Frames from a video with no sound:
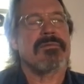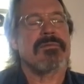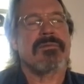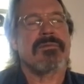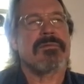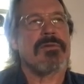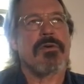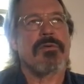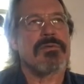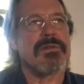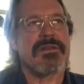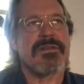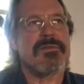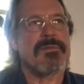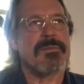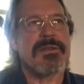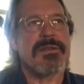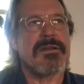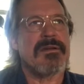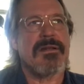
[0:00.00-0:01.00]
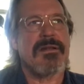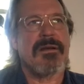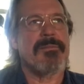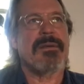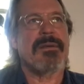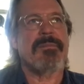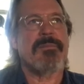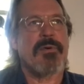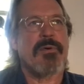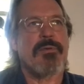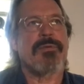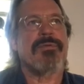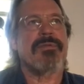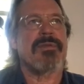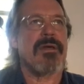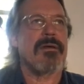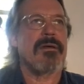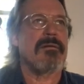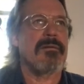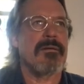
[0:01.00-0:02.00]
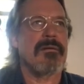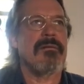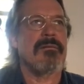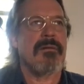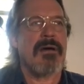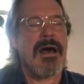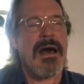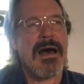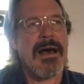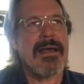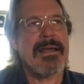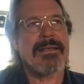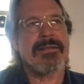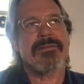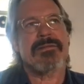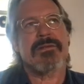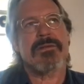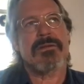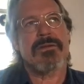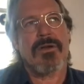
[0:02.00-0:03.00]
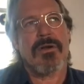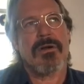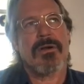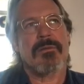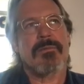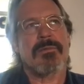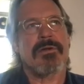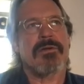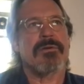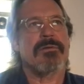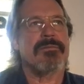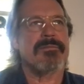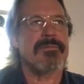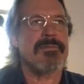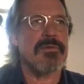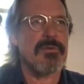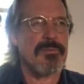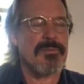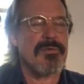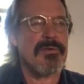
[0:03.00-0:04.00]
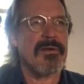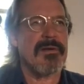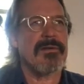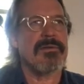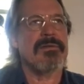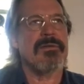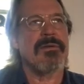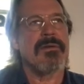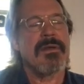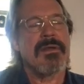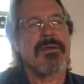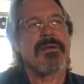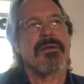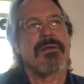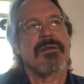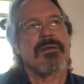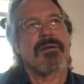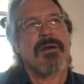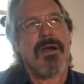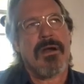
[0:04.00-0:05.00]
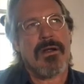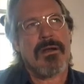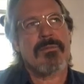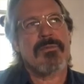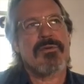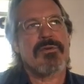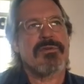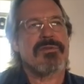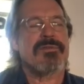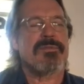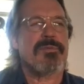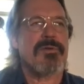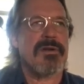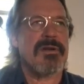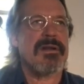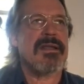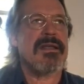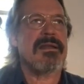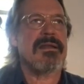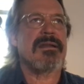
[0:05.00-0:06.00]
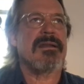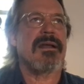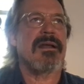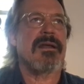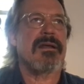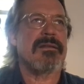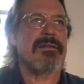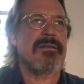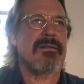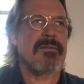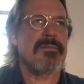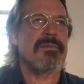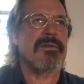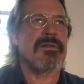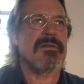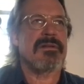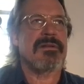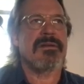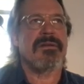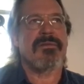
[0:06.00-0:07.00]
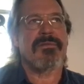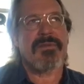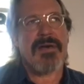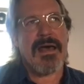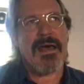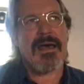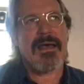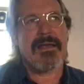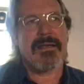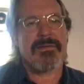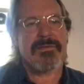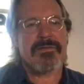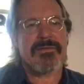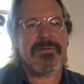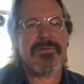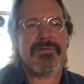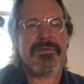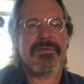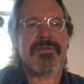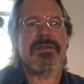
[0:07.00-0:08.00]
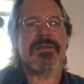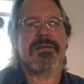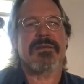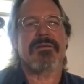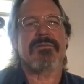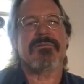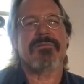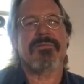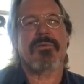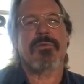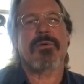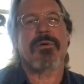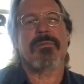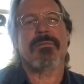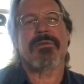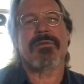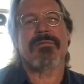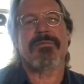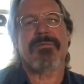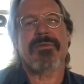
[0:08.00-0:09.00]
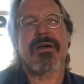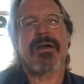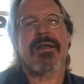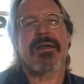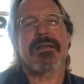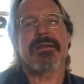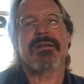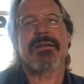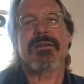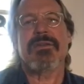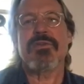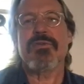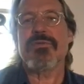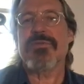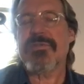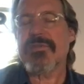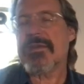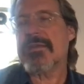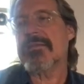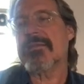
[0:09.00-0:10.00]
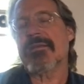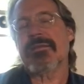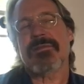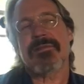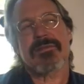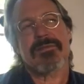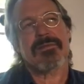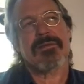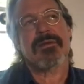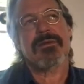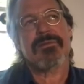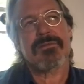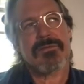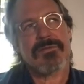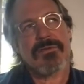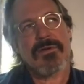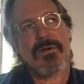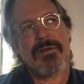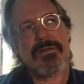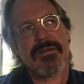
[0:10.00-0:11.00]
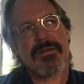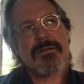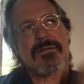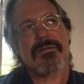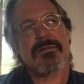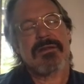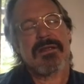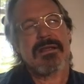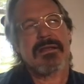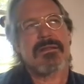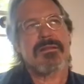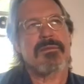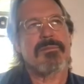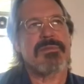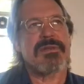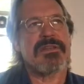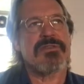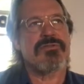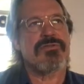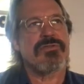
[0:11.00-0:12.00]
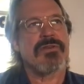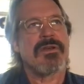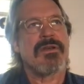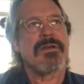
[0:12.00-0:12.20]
totally speeded up by both eyes and armor. You, pre- you armor is predicated on the ability of eyes to seek and form and find. And you see this, I saw the other day on the beach,